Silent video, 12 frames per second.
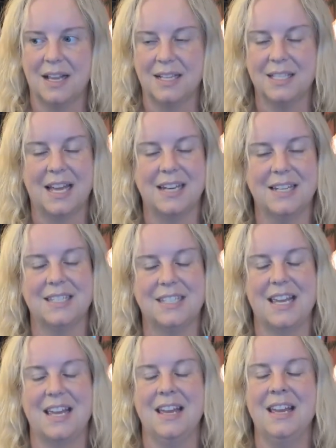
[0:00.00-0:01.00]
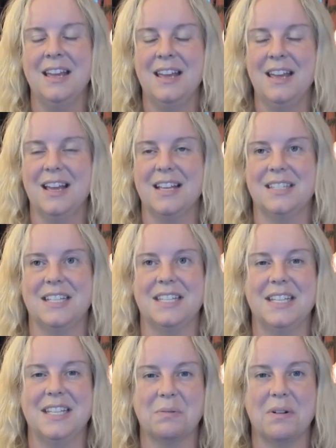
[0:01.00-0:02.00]
as sad to say as
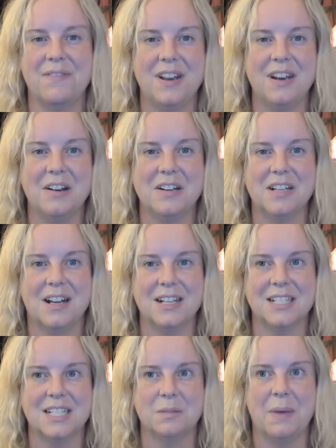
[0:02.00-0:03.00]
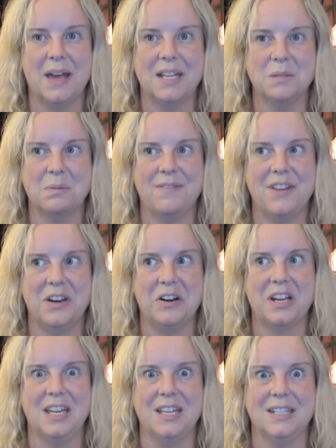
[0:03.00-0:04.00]
this is, we're feeding our dogs as bad as we feed
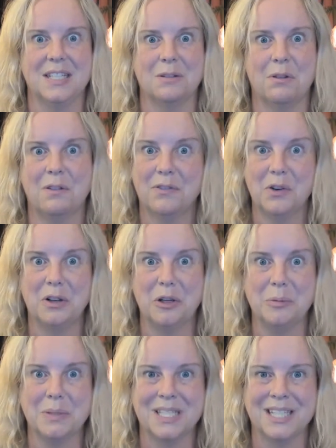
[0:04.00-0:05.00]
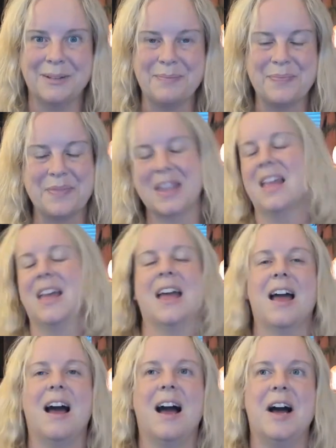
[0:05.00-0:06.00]
our kids with Fruit Loops.
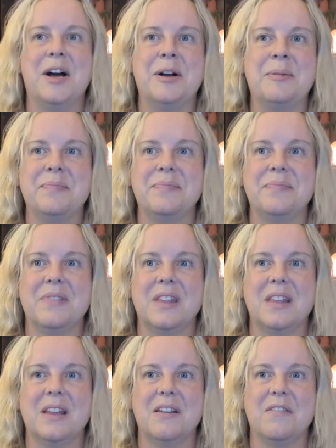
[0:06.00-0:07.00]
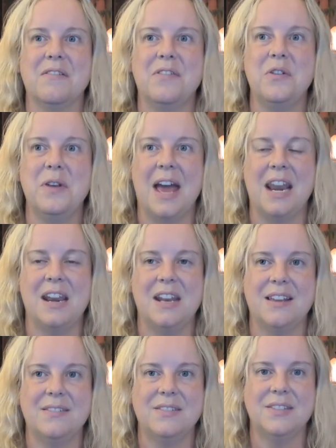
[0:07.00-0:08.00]
Um, Food
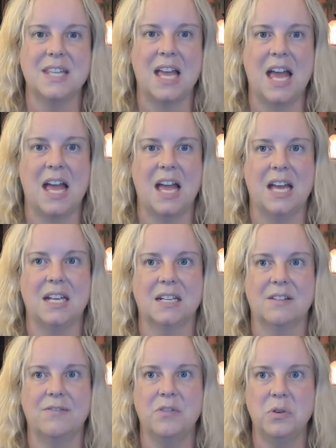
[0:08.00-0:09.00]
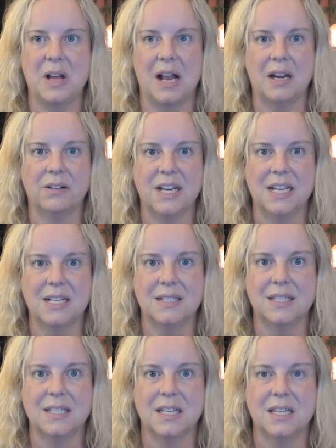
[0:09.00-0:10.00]
additives and food
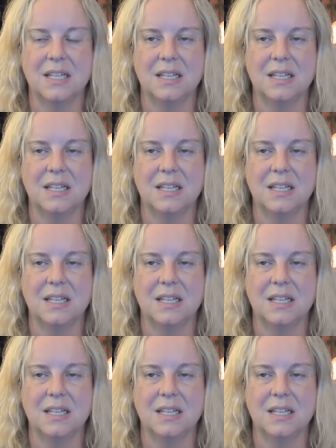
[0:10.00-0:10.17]
colorings,